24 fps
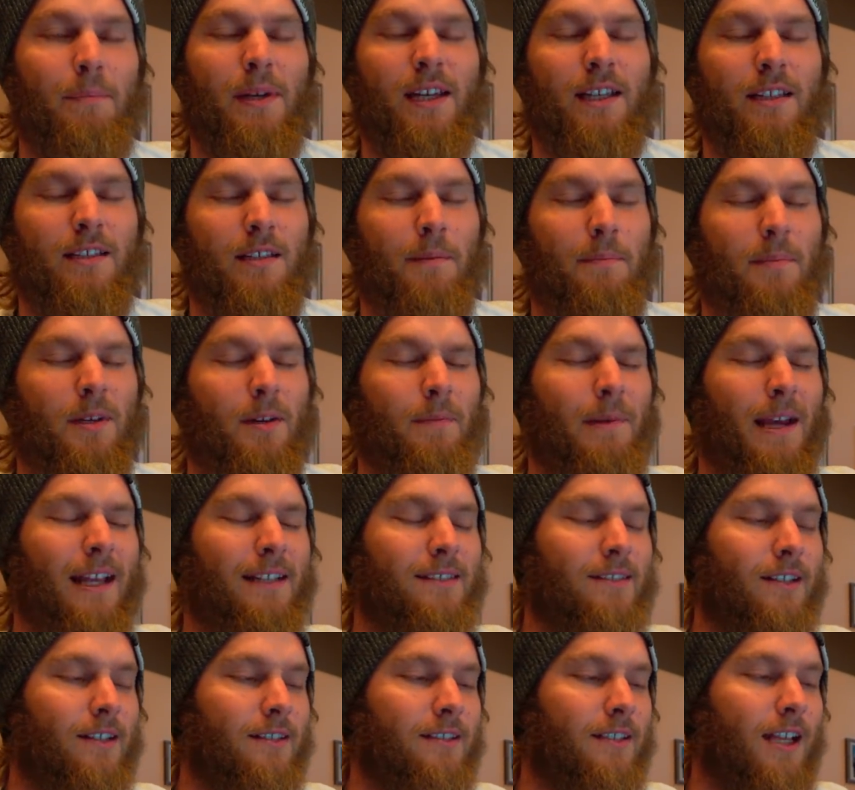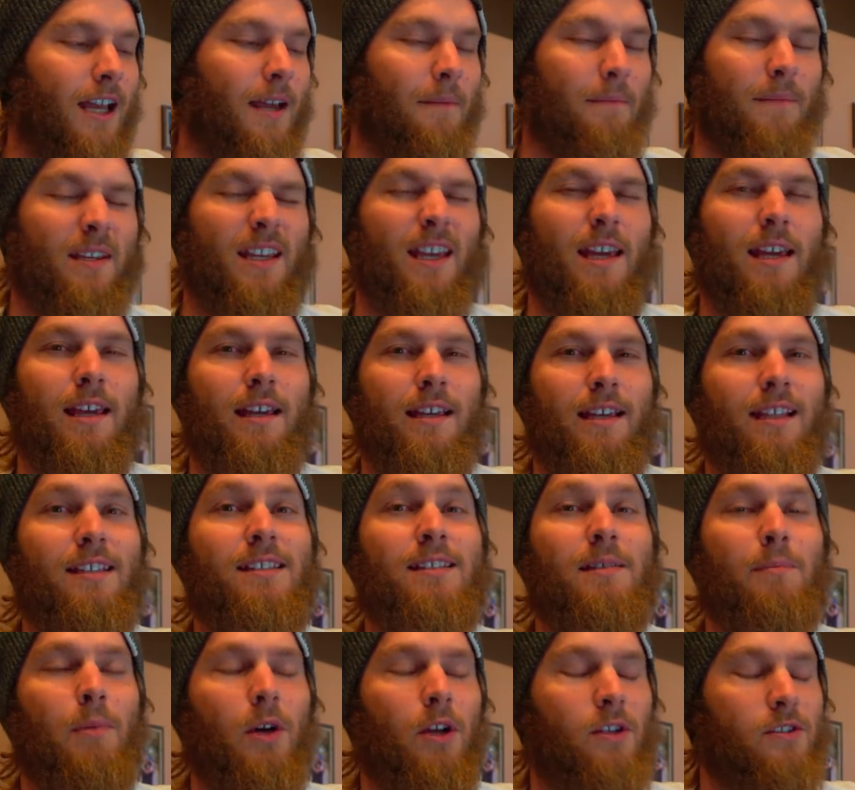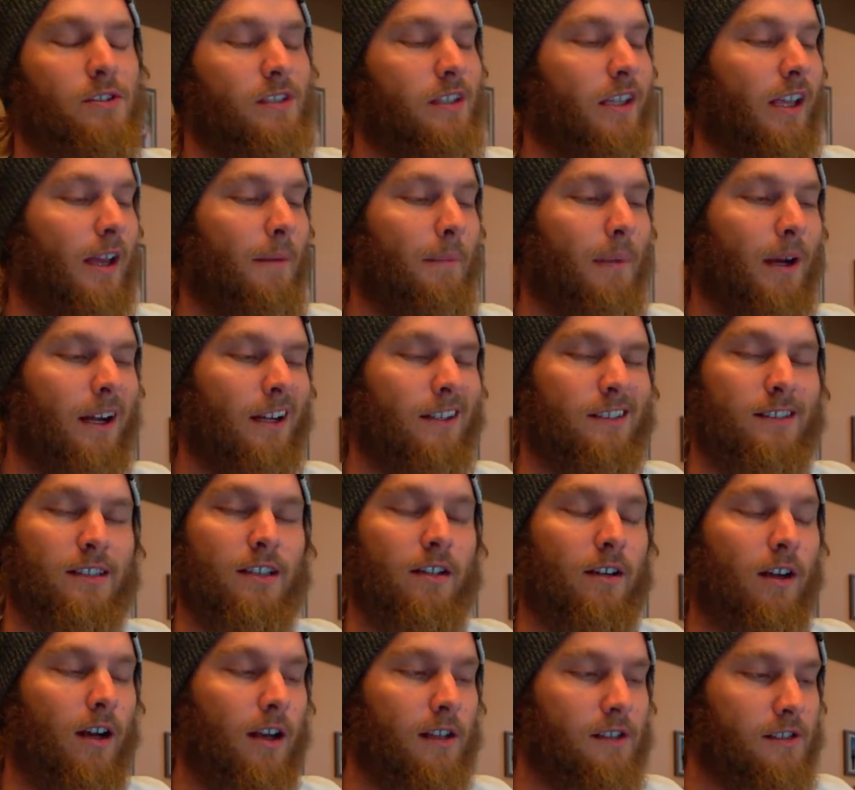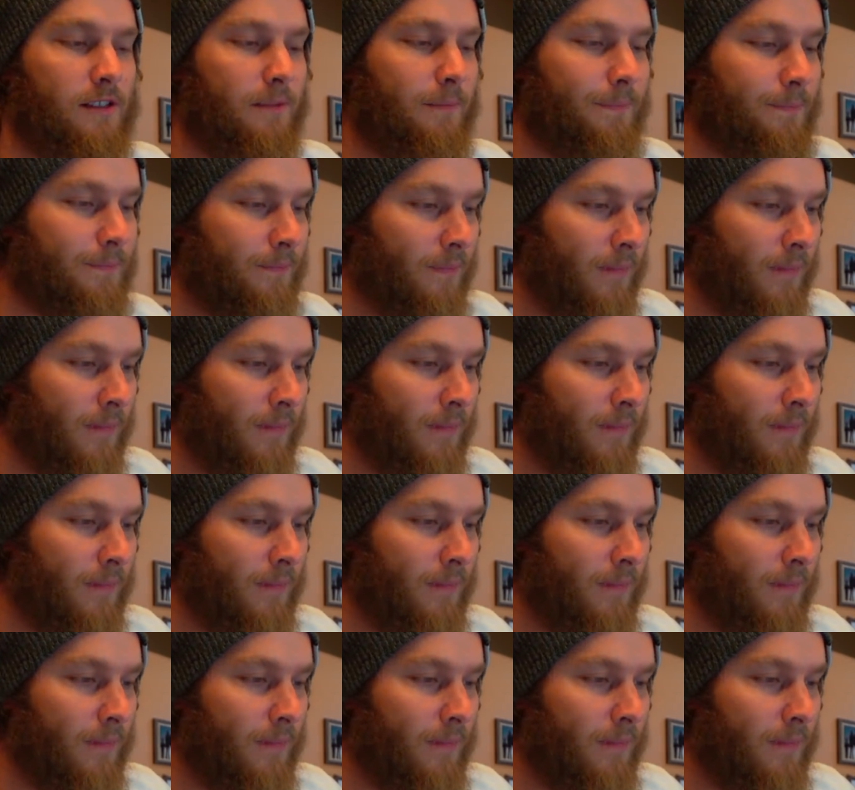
picks up your bats on time, gets the balls to the umpires. They're awesome.